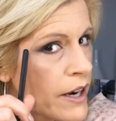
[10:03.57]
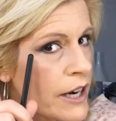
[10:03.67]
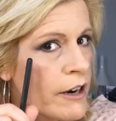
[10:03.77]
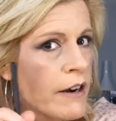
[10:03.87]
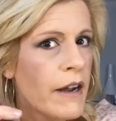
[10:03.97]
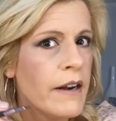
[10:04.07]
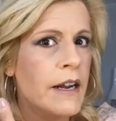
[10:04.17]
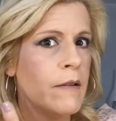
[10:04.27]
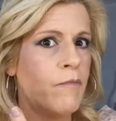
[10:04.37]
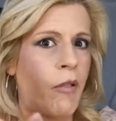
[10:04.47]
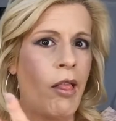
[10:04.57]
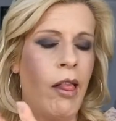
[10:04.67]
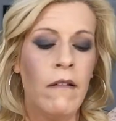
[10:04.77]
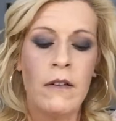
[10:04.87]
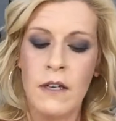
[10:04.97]
right here, and it
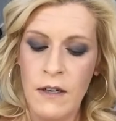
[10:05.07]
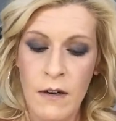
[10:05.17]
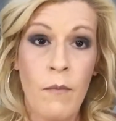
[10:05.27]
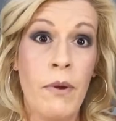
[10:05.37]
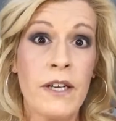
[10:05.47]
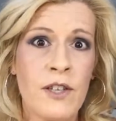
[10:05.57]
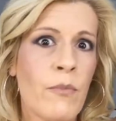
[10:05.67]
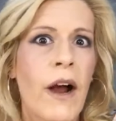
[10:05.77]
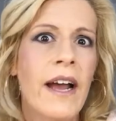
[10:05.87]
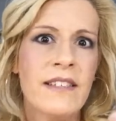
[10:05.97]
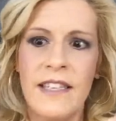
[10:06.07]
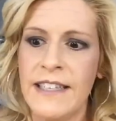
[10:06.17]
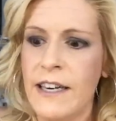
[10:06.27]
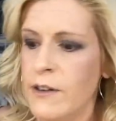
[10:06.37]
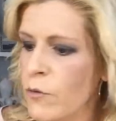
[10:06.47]
big surprise, it
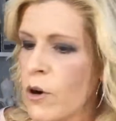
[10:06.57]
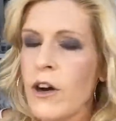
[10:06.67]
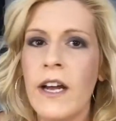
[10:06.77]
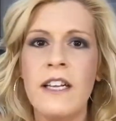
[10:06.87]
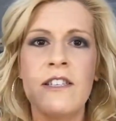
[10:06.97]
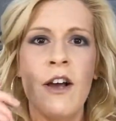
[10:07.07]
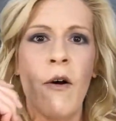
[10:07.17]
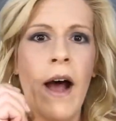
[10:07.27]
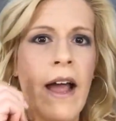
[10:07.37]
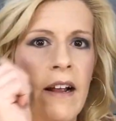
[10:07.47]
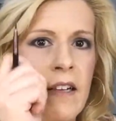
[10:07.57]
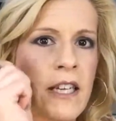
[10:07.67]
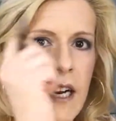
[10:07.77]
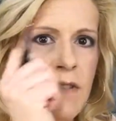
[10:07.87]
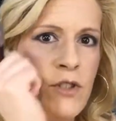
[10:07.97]
didn't work. And so I
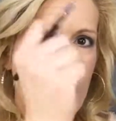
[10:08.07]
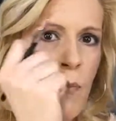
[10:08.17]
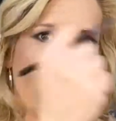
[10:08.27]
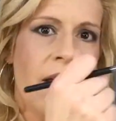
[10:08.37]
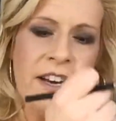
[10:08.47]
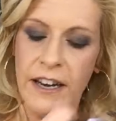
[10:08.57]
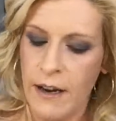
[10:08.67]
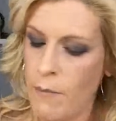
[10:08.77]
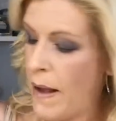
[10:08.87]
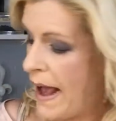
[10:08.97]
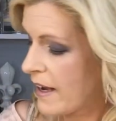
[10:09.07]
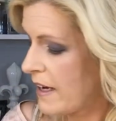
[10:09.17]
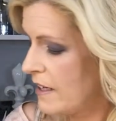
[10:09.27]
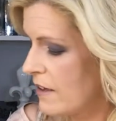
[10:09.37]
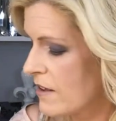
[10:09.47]
kind of just blended it back
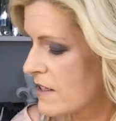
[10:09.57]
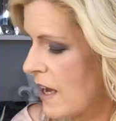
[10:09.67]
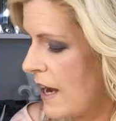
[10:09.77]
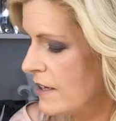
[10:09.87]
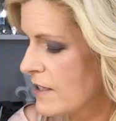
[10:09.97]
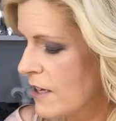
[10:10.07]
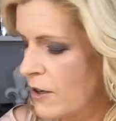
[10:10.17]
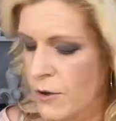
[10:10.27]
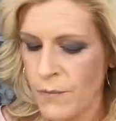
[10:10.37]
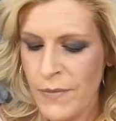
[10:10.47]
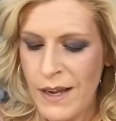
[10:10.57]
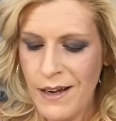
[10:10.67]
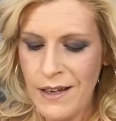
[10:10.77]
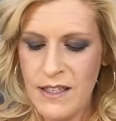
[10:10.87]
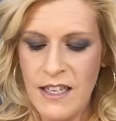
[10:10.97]
into the side. So
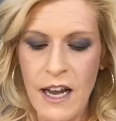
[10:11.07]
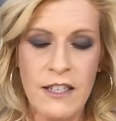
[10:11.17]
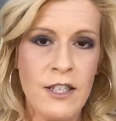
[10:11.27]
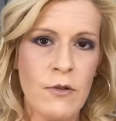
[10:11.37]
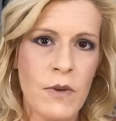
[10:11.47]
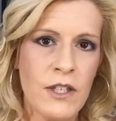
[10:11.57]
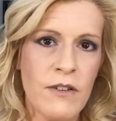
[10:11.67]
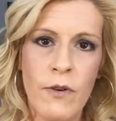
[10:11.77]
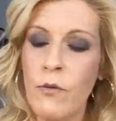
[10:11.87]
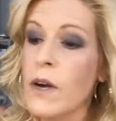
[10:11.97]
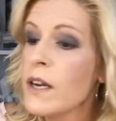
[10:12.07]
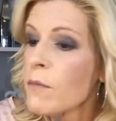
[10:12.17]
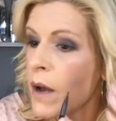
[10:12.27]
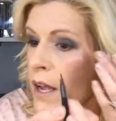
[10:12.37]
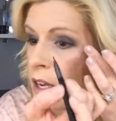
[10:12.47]
it's not too much of a wing,
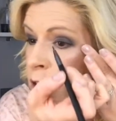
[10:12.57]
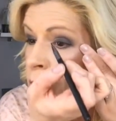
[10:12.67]
but